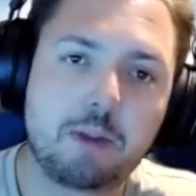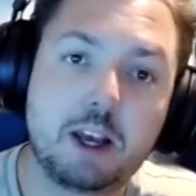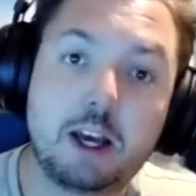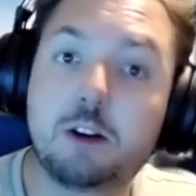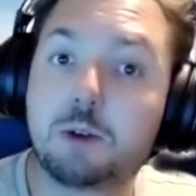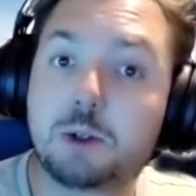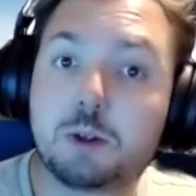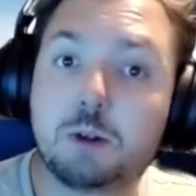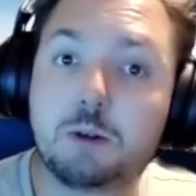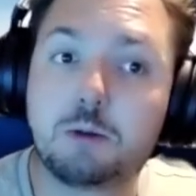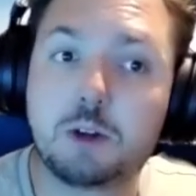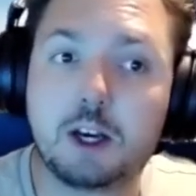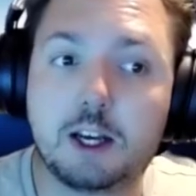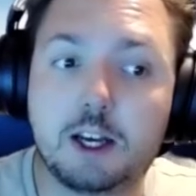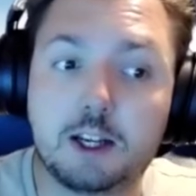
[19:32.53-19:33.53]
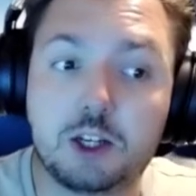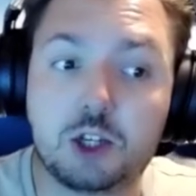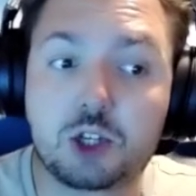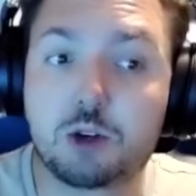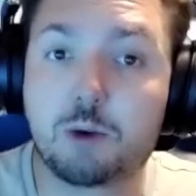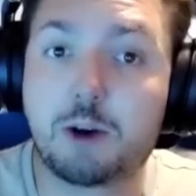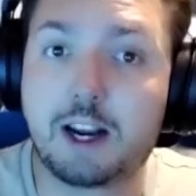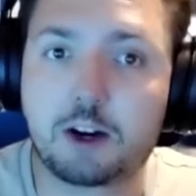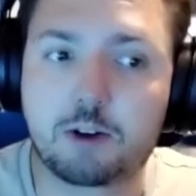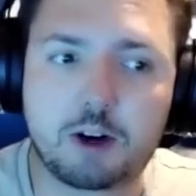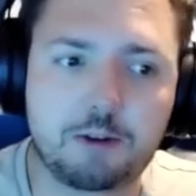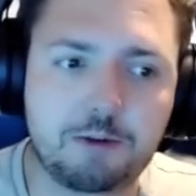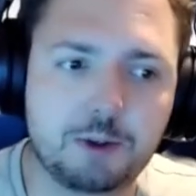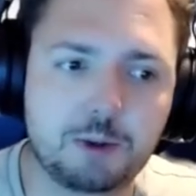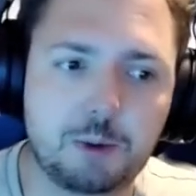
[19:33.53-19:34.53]
and also additional
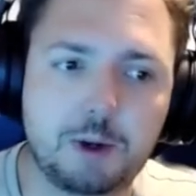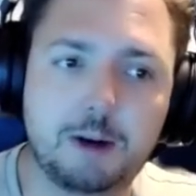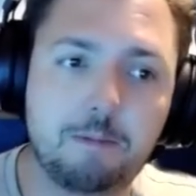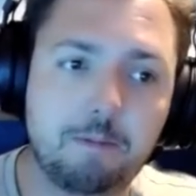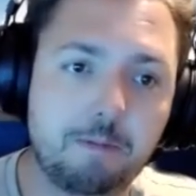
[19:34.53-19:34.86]
aircraft as well.